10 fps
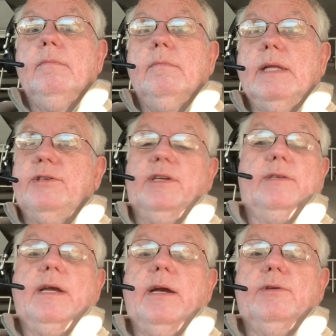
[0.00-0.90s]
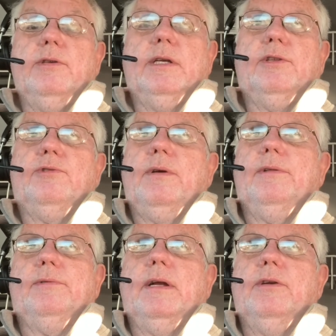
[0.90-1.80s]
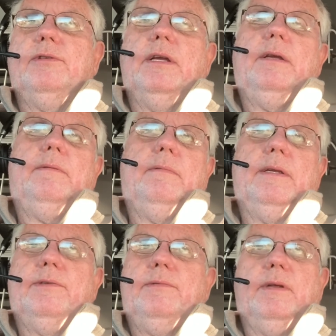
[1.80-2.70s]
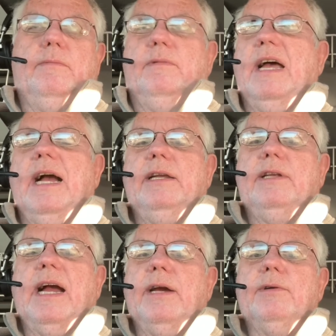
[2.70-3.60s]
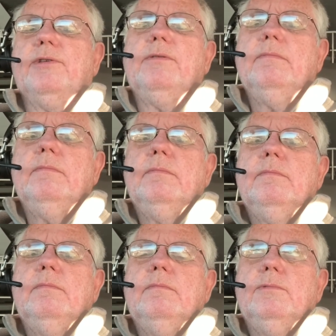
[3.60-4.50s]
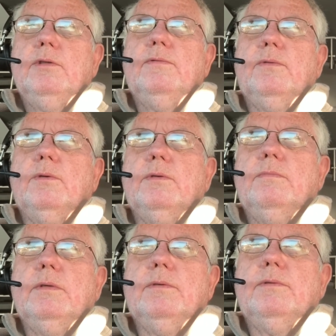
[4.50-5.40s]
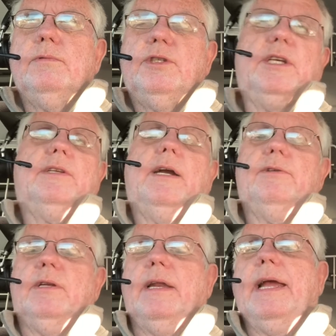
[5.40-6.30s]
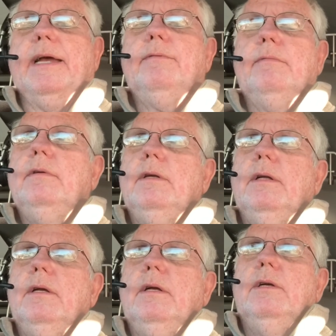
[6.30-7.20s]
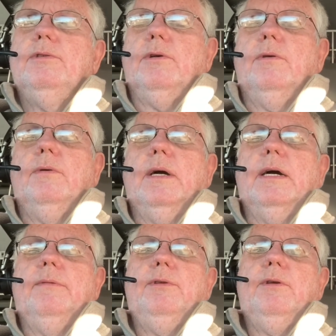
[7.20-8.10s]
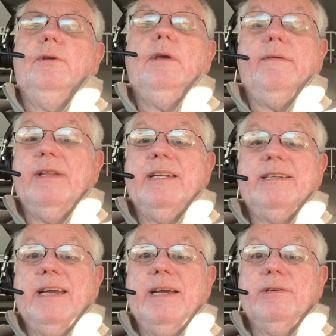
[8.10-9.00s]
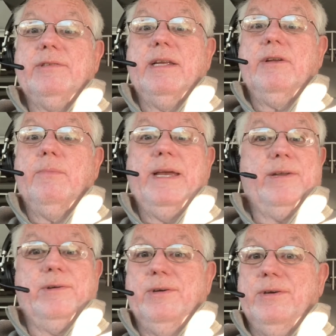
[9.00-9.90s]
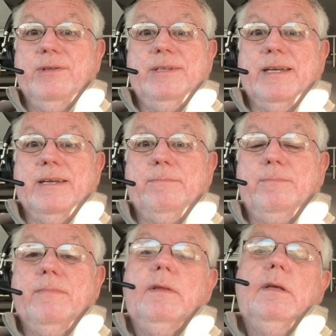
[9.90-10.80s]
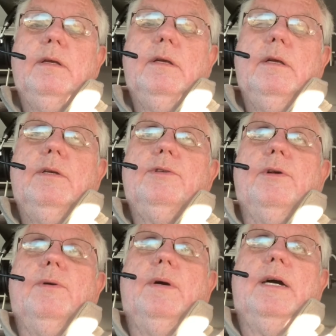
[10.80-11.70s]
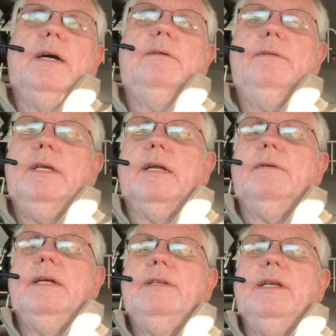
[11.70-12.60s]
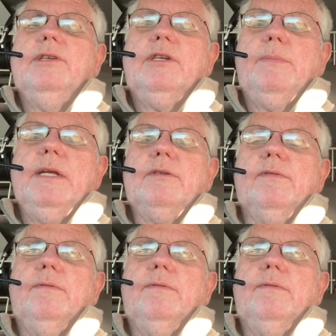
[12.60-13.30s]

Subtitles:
That's 6 tires. And you got the trailer tires, and they, 9 tires, 2, 4, 6 tires on that. So you have a lot of tires, and they go bad all the time. So, it's expensive.